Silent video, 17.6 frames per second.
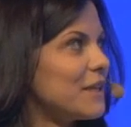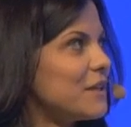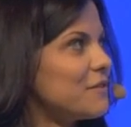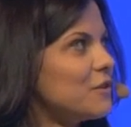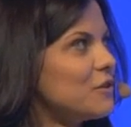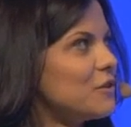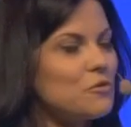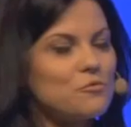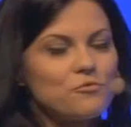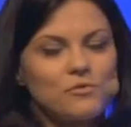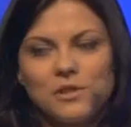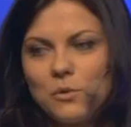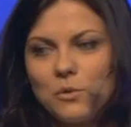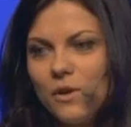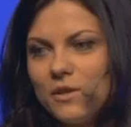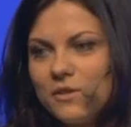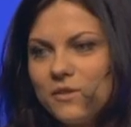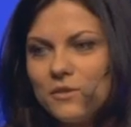leaving you
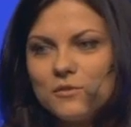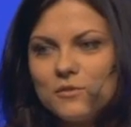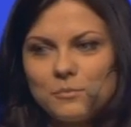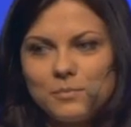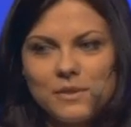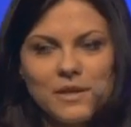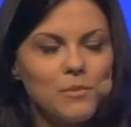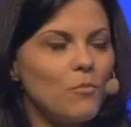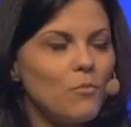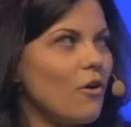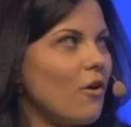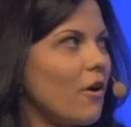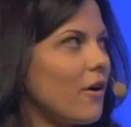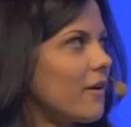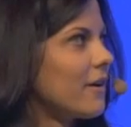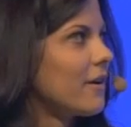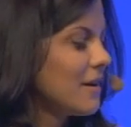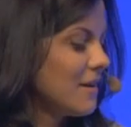really wanting to play
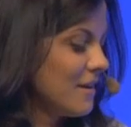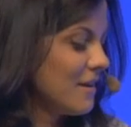more.